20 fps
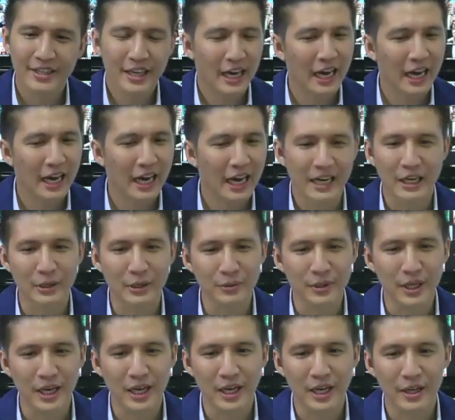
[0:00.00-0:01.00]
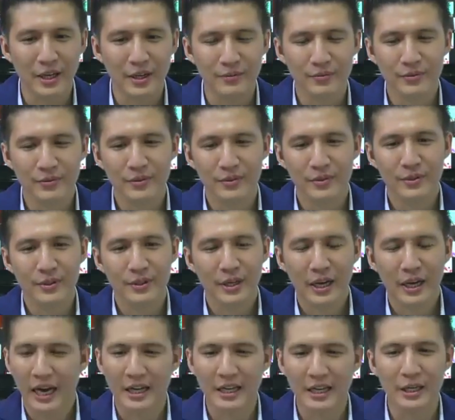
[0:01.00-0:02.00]
Hallelujah.
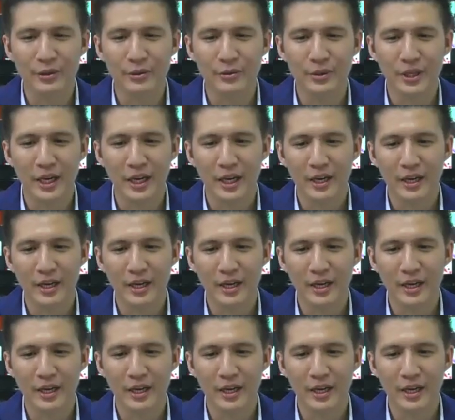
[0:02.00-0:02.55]
Hallelujah.